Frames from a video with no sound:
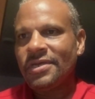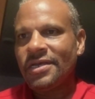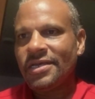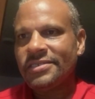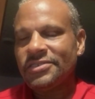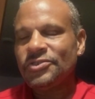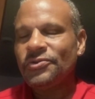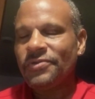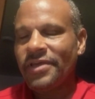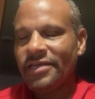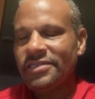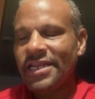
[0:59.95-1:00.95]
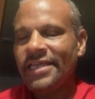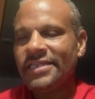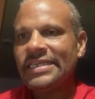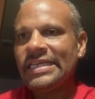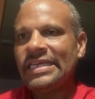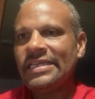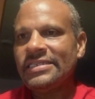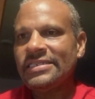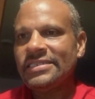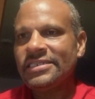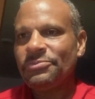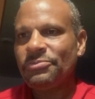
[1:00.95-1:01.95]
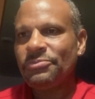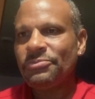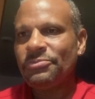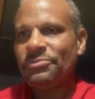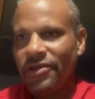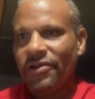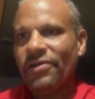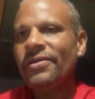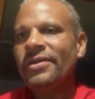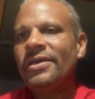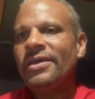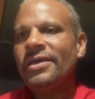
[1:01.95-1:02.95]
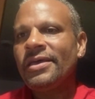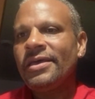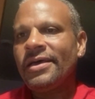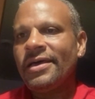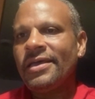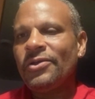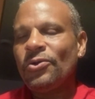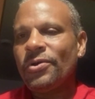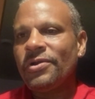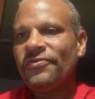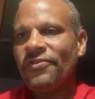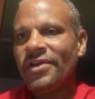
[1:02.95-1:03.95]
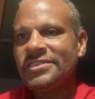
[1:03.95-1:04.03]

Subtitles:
since 2018 to be here in order for us